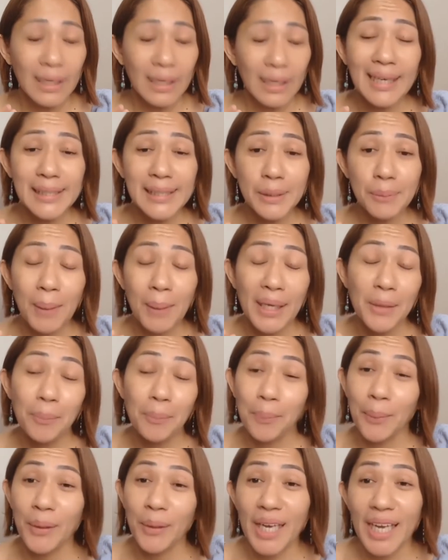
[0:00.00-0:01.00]
I spend
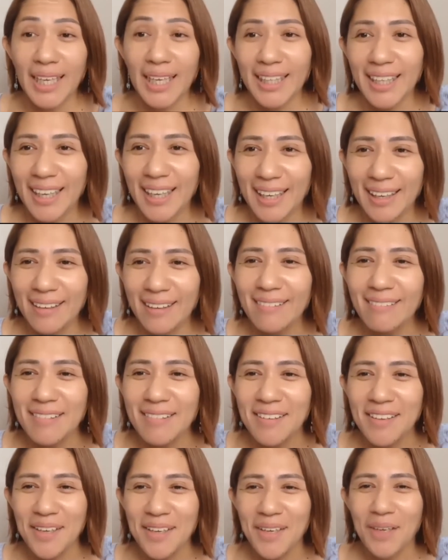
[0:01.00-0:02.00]
praying
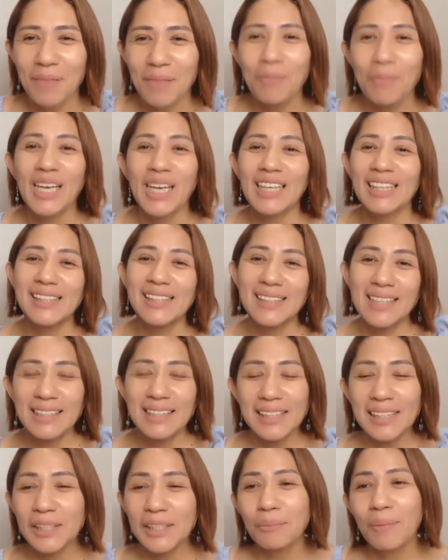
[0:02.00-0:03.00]
because this
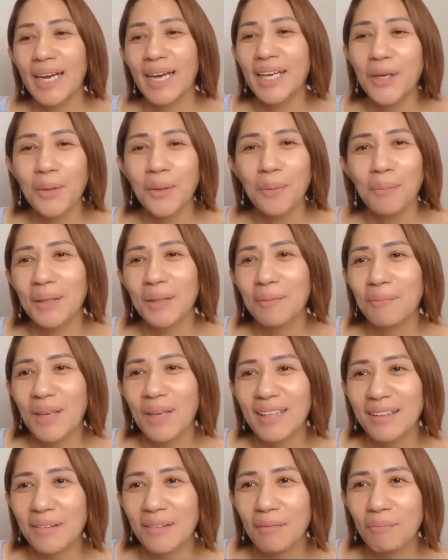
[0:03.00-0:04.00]
is my
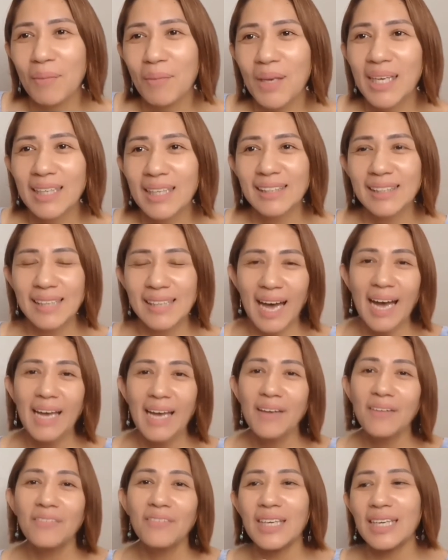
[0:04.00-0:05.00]
commitment. Because
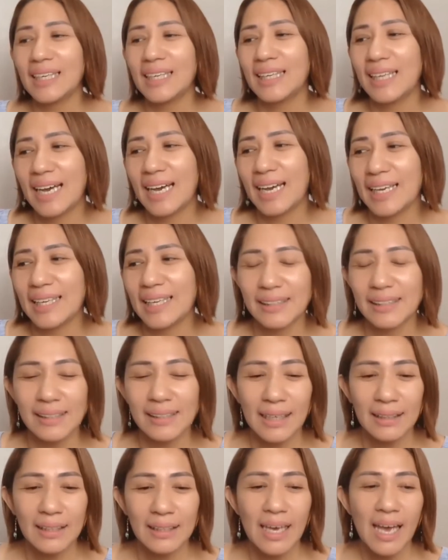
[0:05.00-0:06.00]
I realize
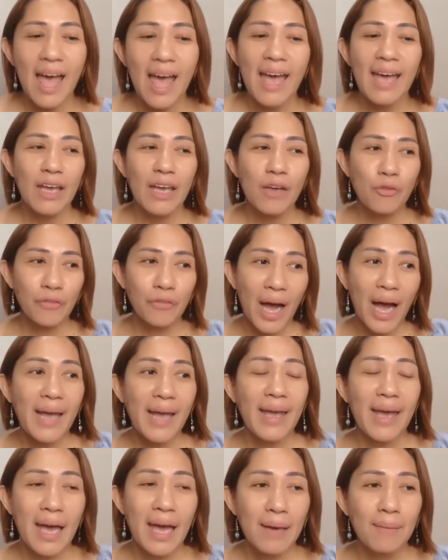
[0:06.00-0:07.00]
that if
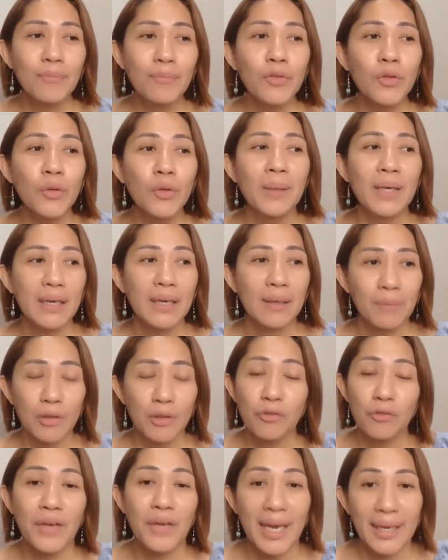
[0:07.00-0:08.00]
I am to become
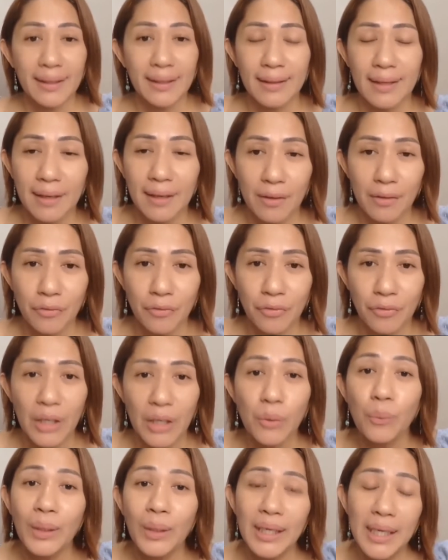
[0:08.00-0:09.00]
effective
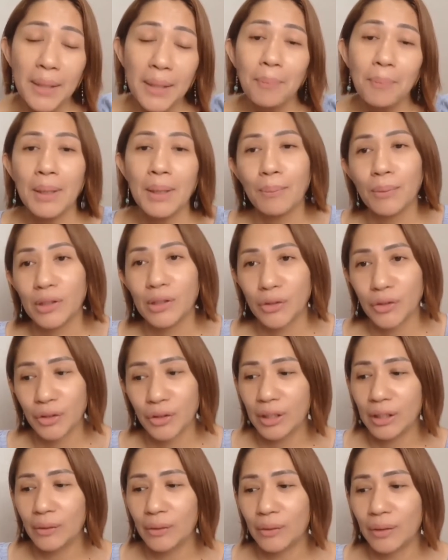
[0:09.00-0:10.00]
in winning people to
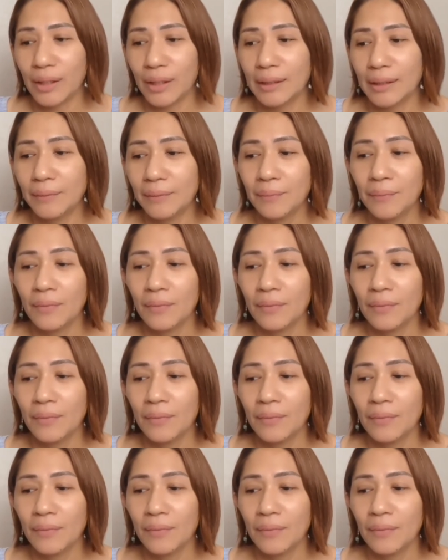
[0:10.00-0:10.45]
the Lord,